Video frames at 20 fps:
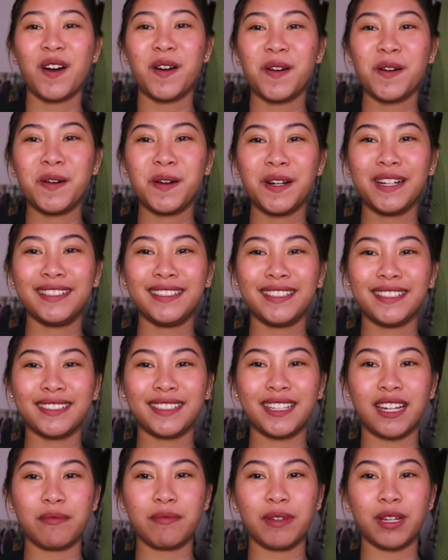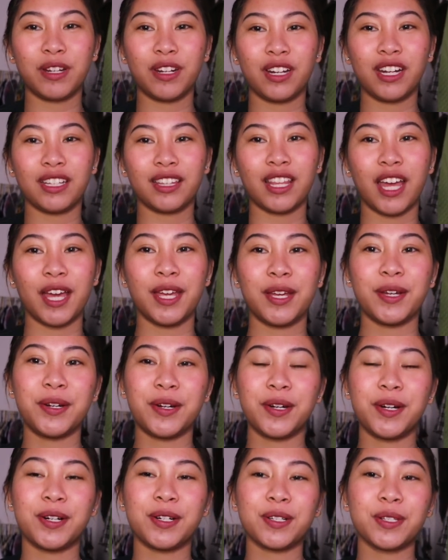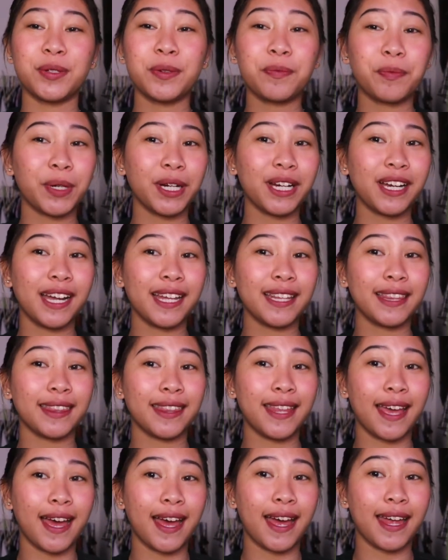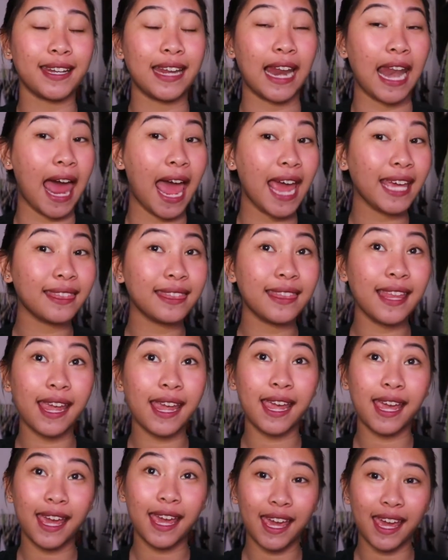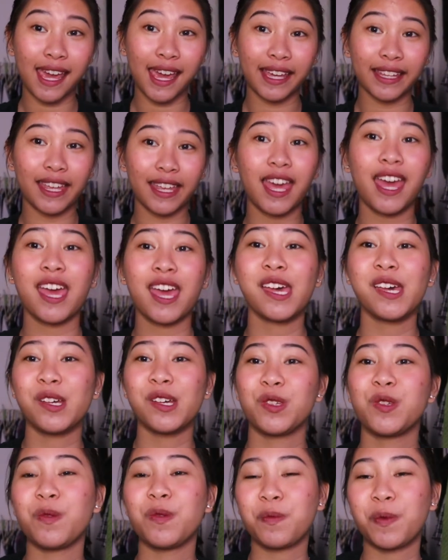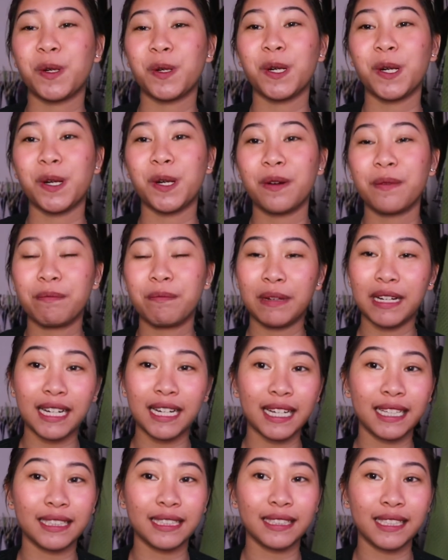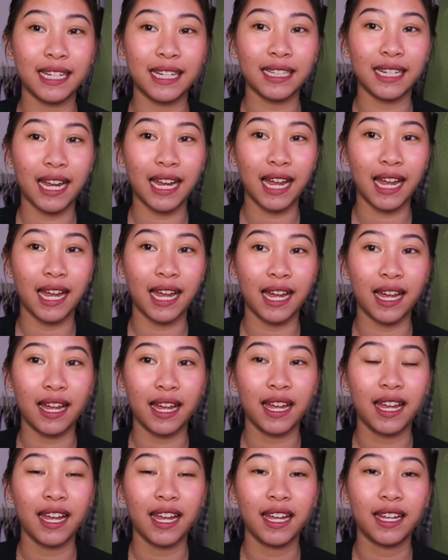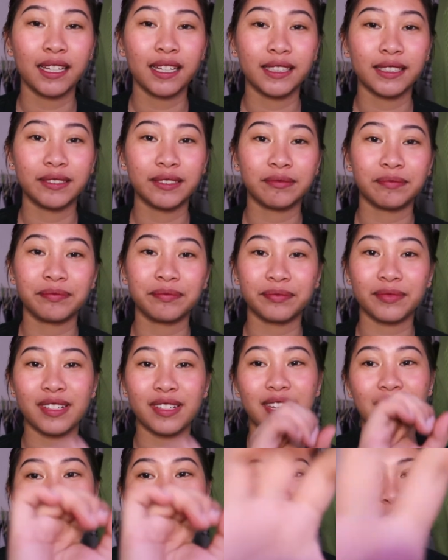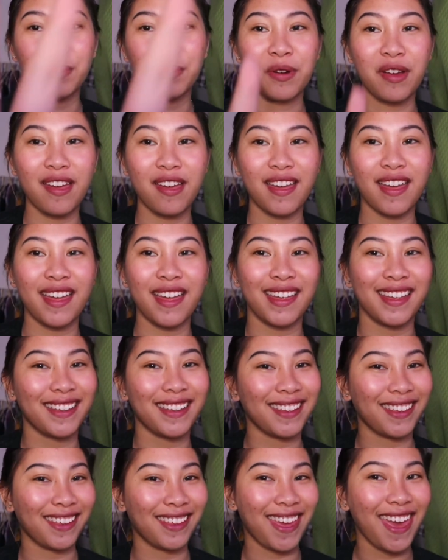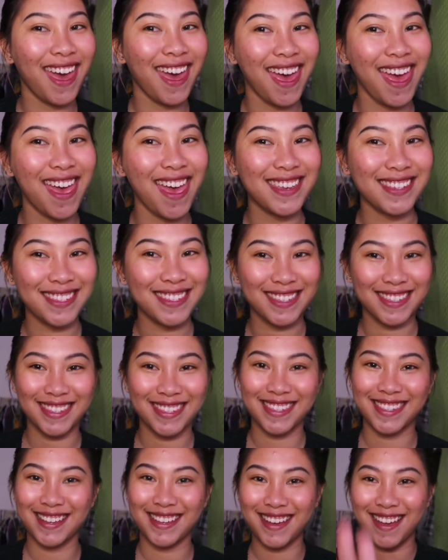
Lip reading: Oh, ayun na. Meron na tayong super ganda na lightning. Super maganda na camera. Yes!